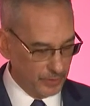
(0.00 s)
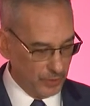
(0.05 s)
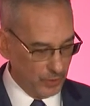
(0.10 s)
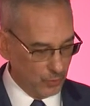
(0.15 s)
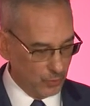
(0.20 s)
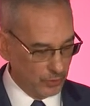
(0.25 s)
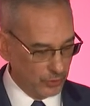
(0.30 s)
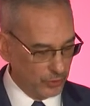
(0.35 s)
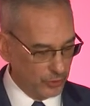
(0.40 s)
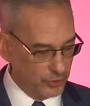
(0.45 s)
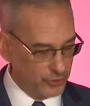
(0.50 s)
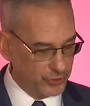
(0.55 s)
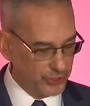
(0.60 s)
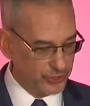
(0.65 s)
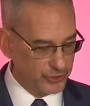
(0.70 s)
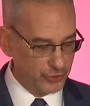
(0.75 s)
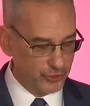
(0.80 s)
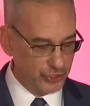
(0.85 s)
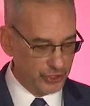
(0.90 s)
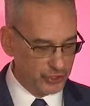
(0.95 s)
were urging
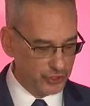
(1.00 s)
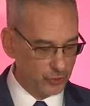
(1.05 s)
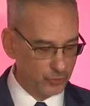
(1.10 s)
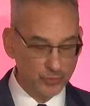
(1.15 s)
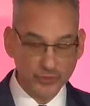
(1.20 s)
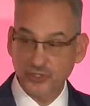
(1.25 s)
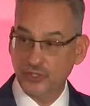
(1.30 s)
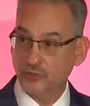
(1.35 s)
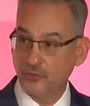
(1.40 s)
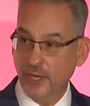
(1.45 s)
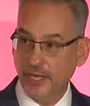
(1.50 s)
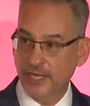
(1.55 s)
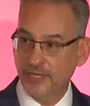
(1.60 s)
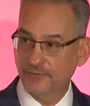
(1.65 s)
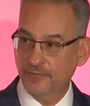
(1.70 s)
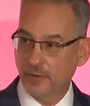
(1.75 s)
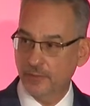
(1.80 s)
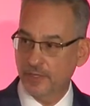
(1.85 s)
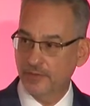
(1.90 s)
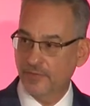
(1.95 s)
judicial restraint
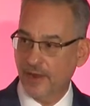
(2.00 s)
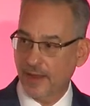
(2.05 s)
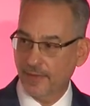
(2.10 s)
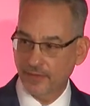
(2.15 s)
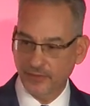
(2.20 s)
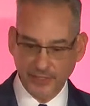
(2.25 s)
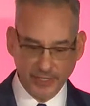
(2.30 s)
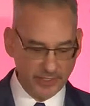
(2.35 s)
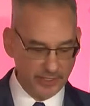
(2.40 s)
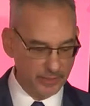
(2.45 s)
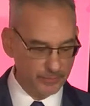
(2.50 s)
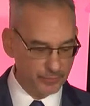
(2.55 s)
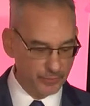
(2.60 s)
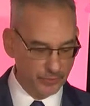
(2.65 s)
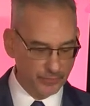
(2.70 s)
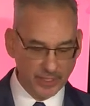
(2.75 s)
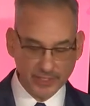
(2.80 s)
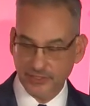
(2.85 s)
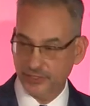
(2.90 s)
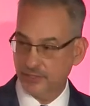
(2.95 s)
from invalidating
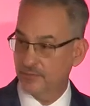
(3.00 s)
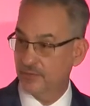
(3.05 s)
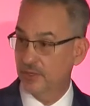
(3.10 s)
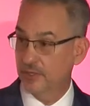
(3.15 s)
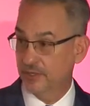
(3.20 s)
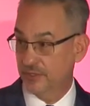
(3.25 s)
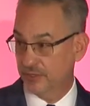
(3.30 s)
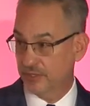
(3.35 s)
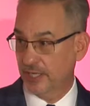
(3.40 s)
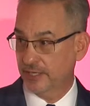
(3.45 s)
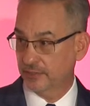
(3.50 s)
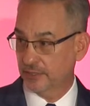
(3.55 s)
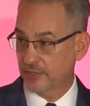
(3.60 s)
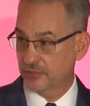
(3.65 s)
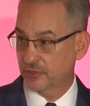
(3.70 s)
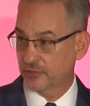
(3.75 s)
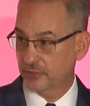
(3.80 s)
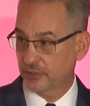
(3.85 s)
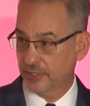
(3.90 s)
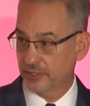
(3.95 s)
progressive state
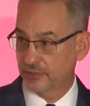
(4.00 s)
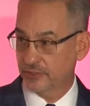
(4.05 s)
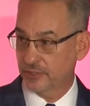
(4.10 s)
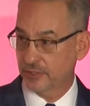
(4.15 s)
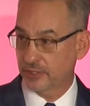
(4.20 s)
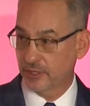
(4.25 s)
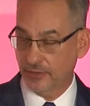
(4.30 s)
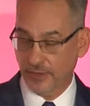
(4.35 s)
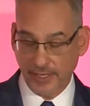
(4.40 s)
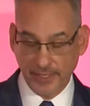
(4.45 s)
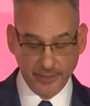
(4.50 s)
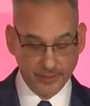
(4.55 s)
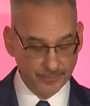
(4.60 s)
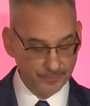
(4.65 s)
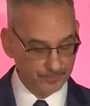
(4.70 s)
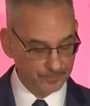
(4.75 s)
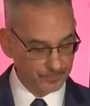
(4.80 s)
legislation there.